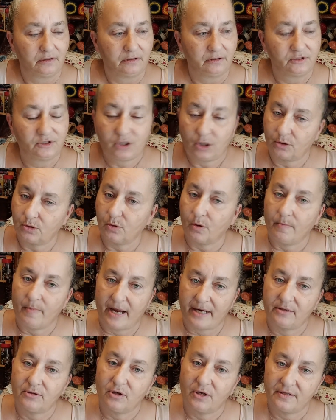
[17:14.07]
So the
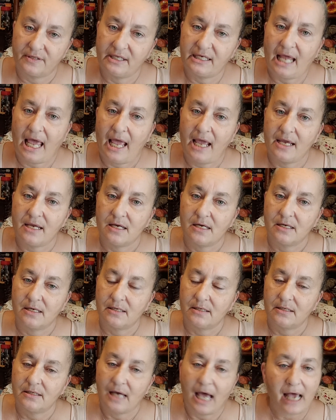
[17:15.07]
remainder of the day,
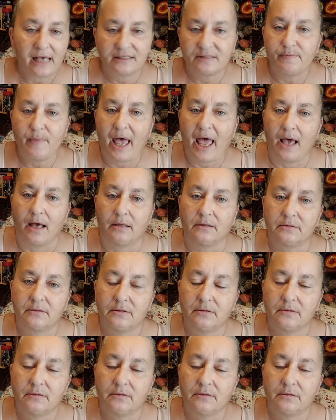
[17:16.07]
I smiled.